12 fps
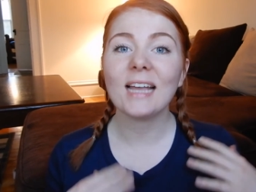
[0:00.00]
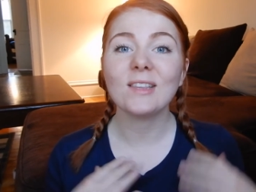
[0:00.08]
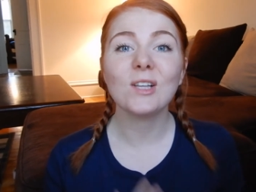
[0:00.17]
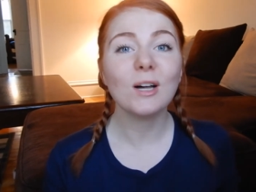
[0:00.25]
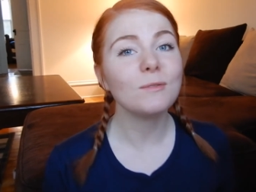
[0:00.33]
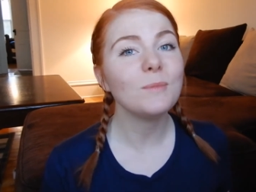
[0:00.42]
I
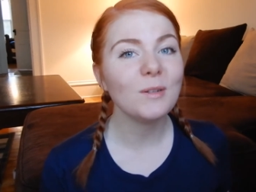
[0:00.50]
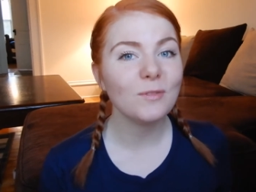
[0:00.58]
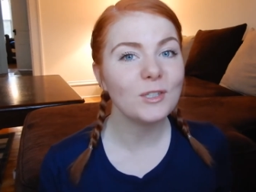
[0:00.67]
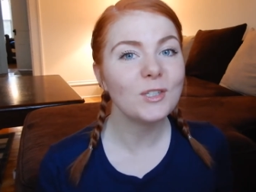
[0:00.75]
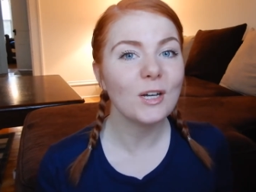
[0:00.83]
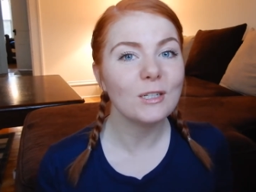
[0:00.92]
loved my
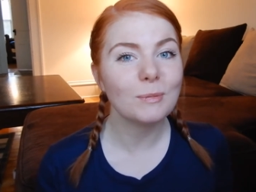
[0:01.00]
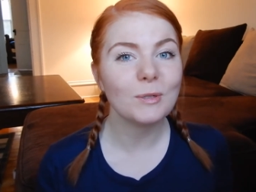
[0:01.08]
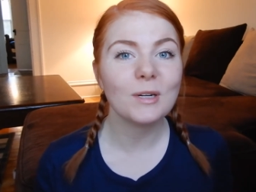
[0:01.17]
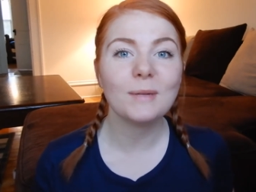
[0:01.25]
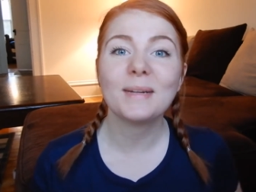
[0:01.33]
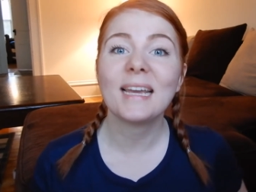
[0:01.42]
first college
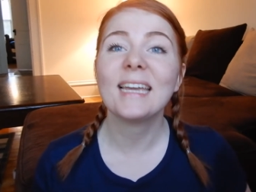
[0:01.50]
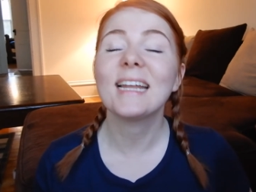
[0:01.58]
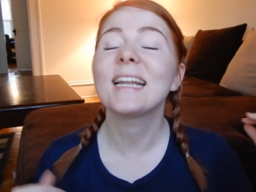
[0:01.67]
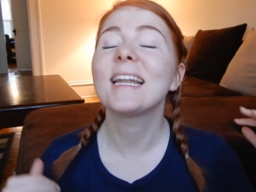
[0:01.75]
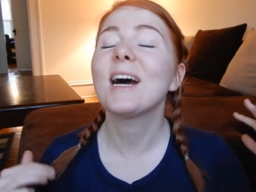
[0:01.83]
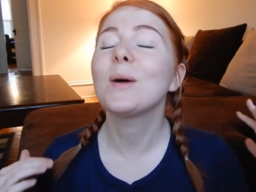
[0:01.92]
program and I
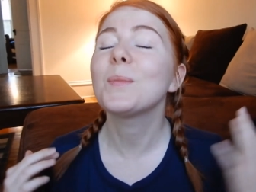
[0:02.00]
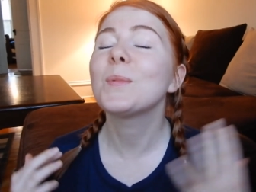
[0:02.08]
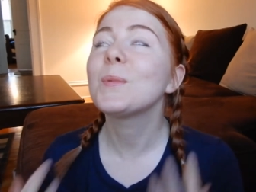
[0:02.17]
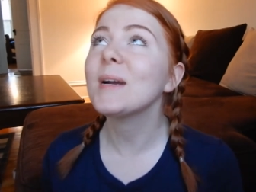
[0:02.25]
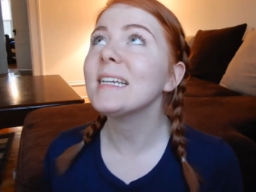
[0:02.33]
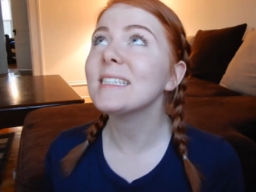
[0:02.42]
cannot
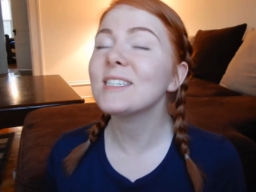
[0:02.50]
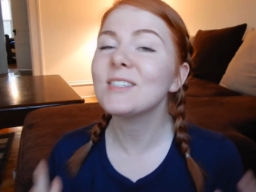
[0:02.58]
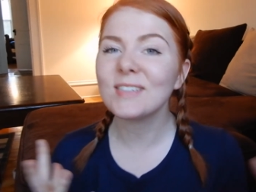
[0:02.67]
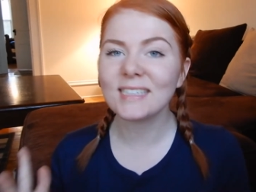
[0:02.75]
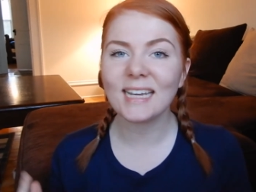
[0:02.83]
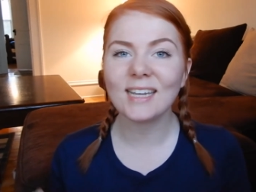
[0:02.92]
wait to
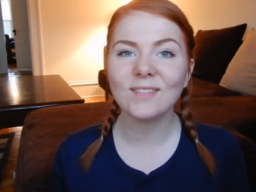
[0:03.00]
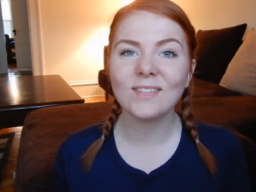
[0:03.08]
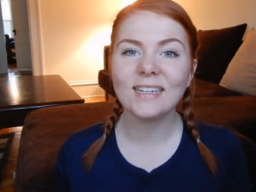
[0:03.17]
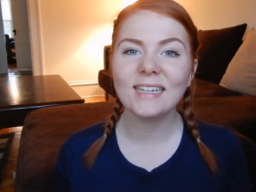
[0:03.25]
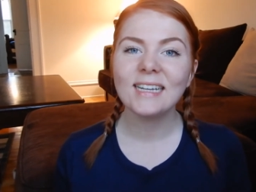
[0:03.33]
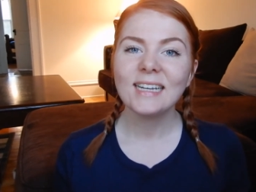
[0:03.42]
do a second
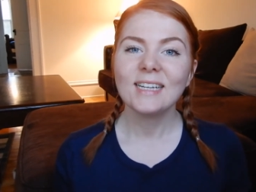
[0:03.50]
one.